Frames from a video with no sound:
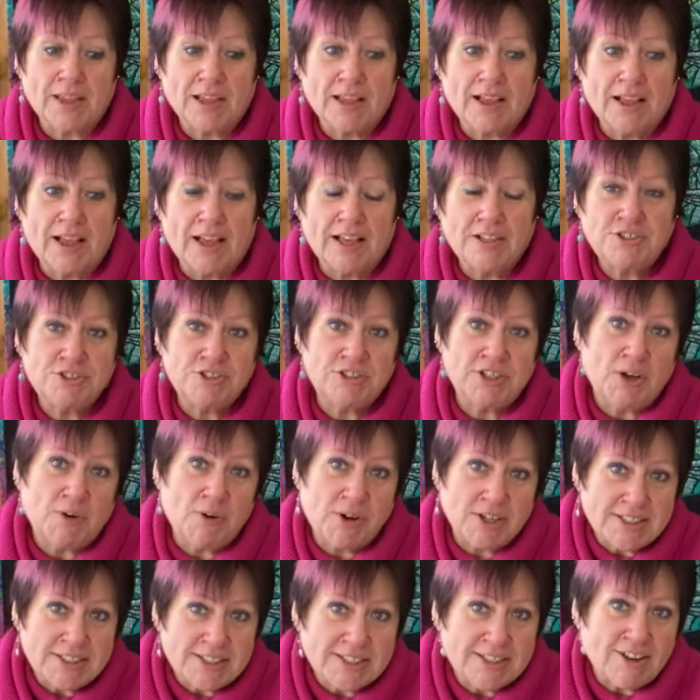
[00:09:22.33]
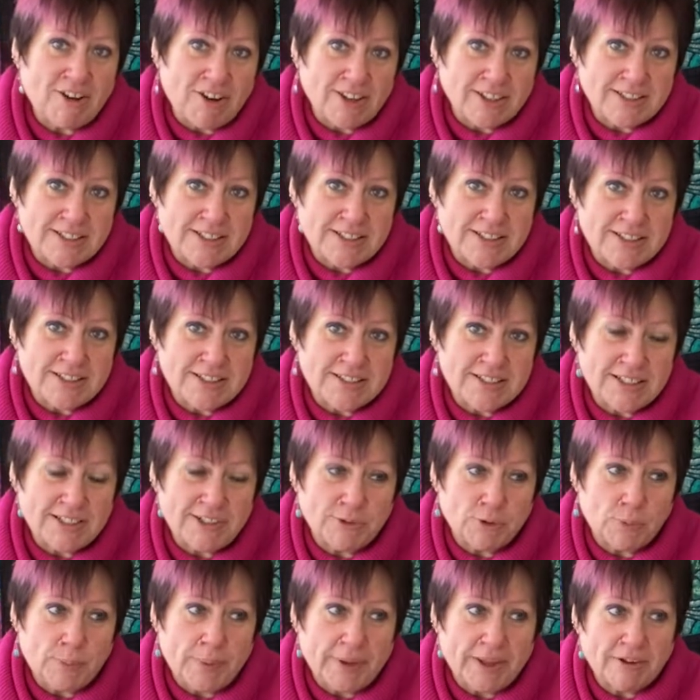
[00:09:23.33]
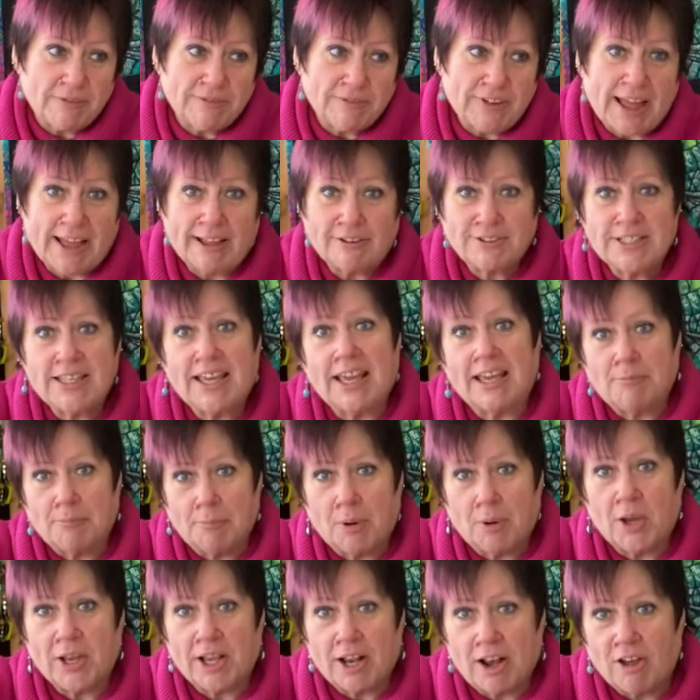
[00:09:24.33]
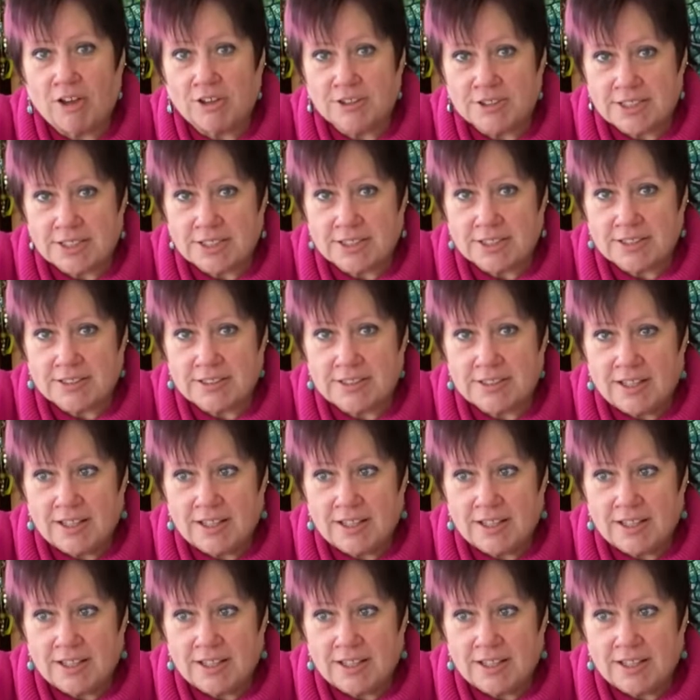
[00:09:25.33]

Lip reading: As you know, I started this as a little bit of how to keep my classes,